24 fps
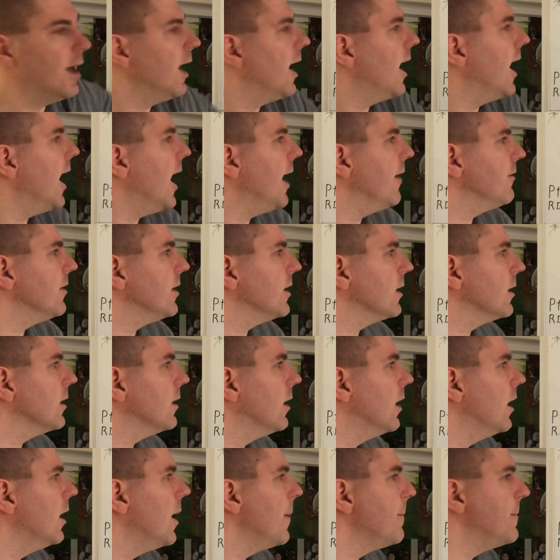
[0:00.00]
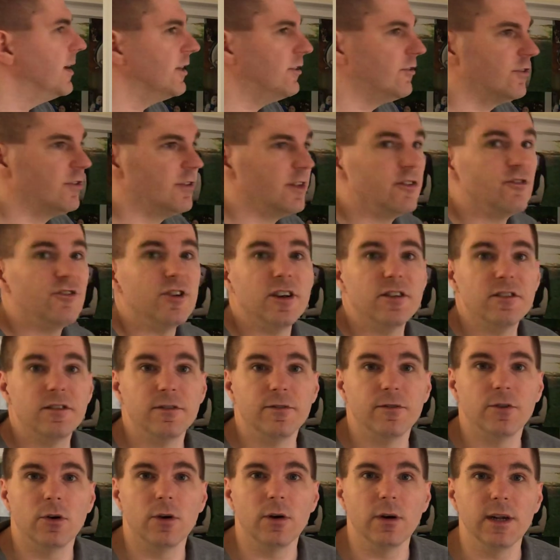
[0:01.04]
having pitchers like Justin
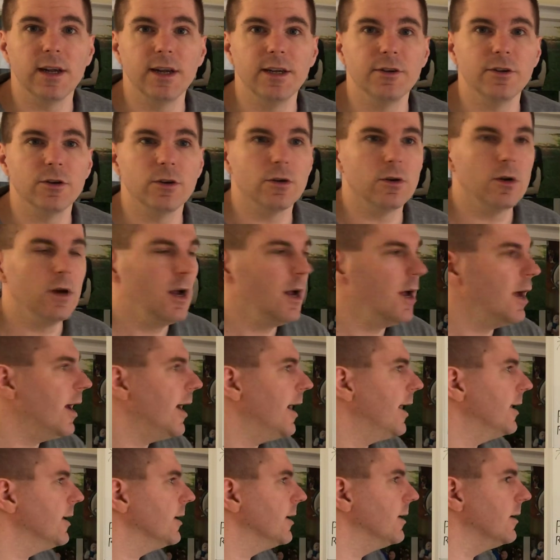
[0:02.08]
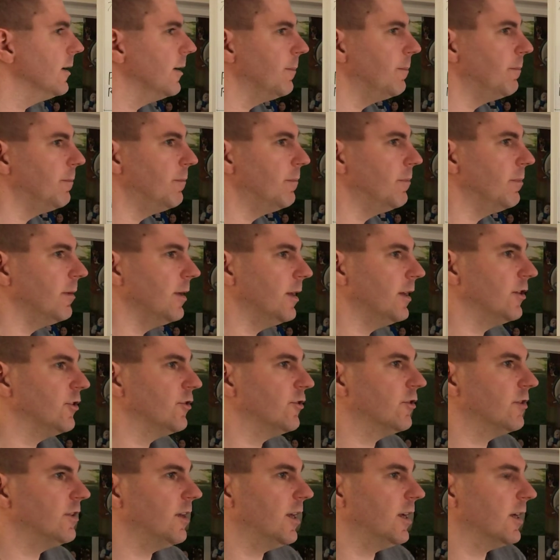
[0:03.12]
Verlander and
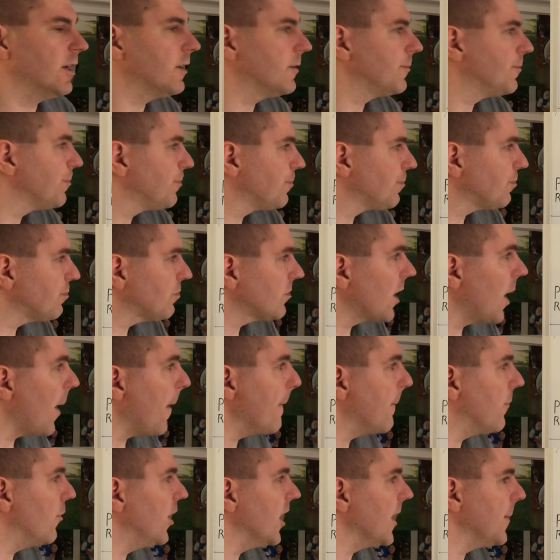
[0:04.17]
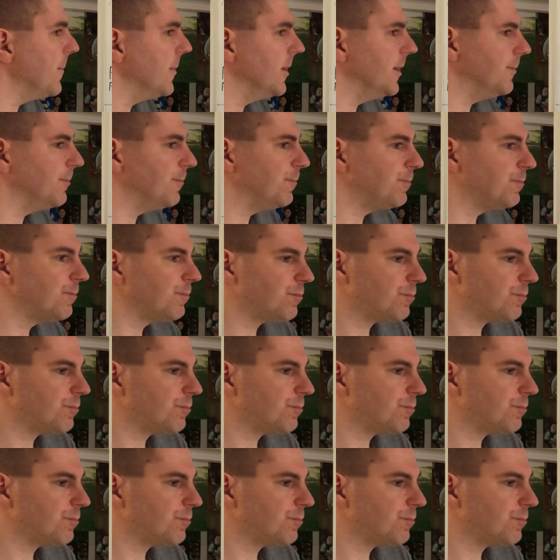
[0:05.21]
players like Bregman